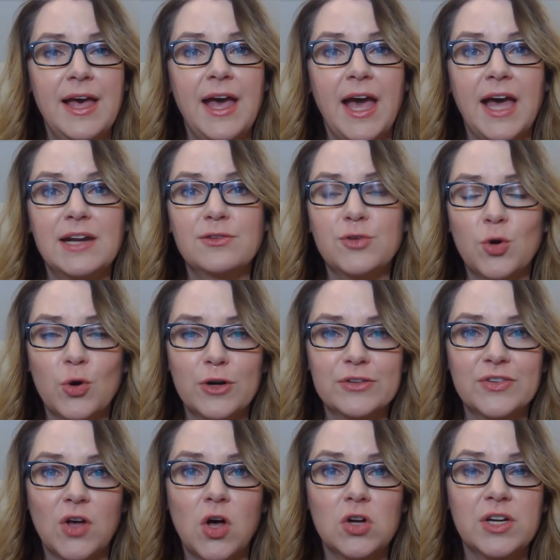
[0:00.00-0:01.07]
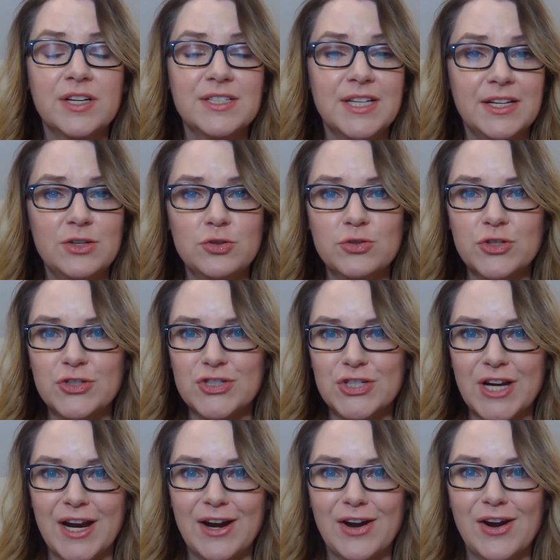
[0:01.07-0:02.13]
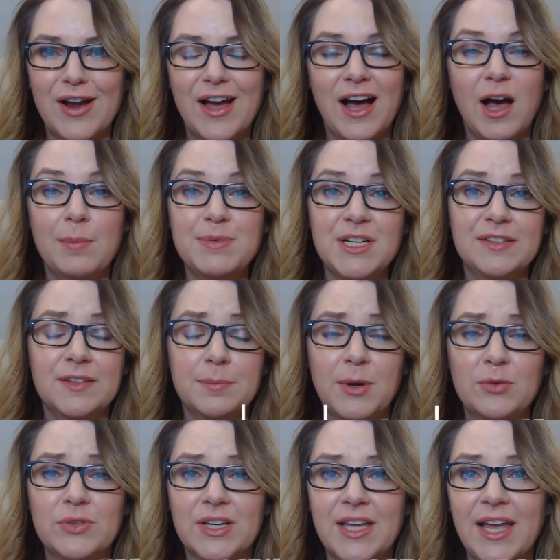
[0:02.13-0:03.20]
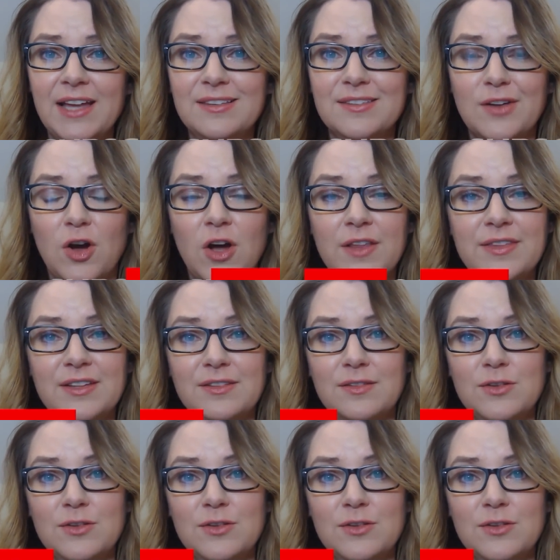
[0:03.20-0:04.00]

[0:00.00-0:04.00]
And of course, I'll continue to share updates about the case on this